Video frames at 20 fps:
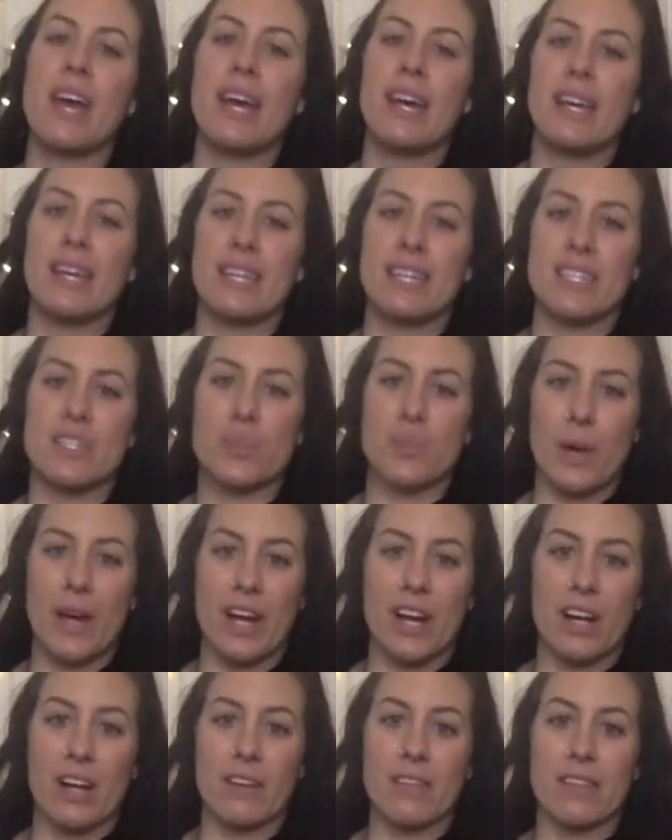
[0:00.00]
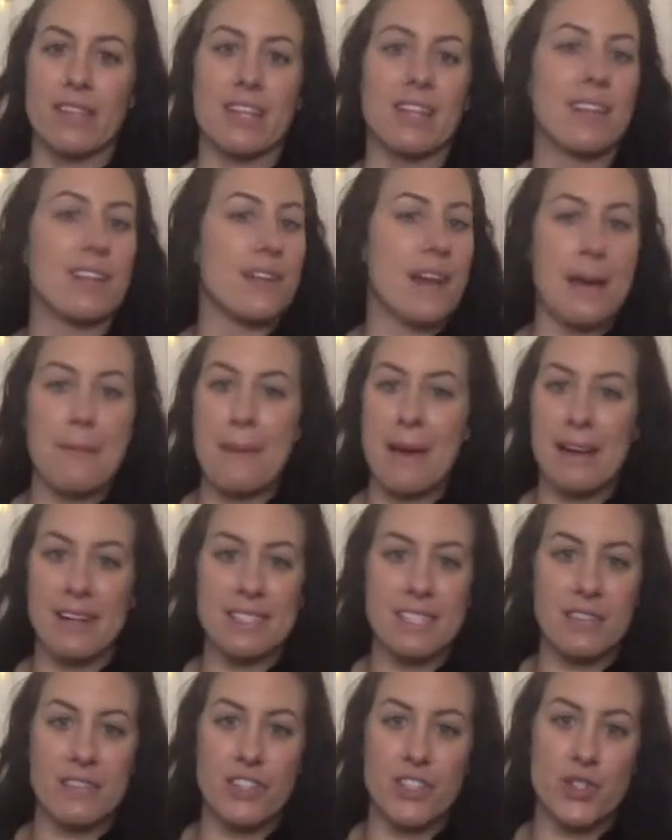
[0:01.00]
is where the
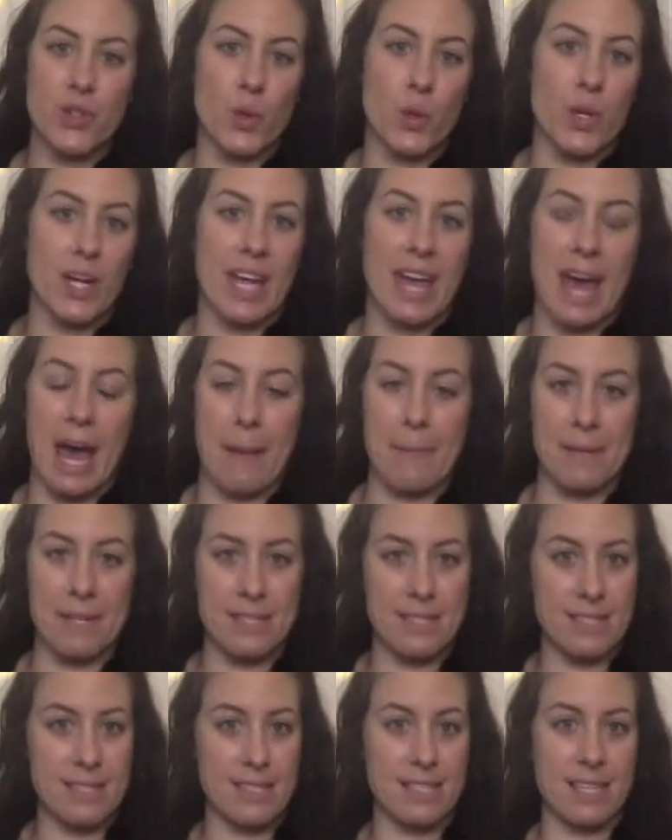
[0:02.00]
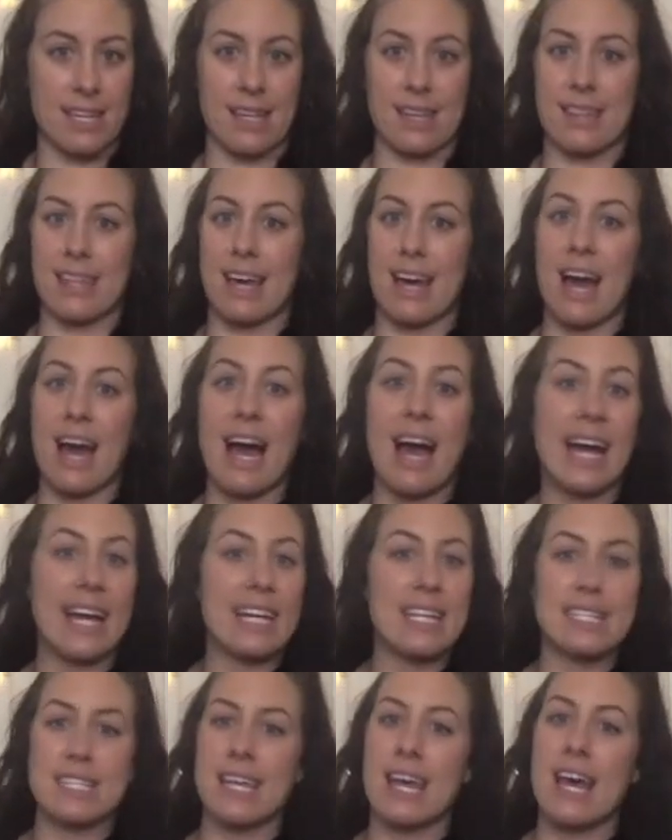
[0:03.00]
climax of the story happens. It's like the height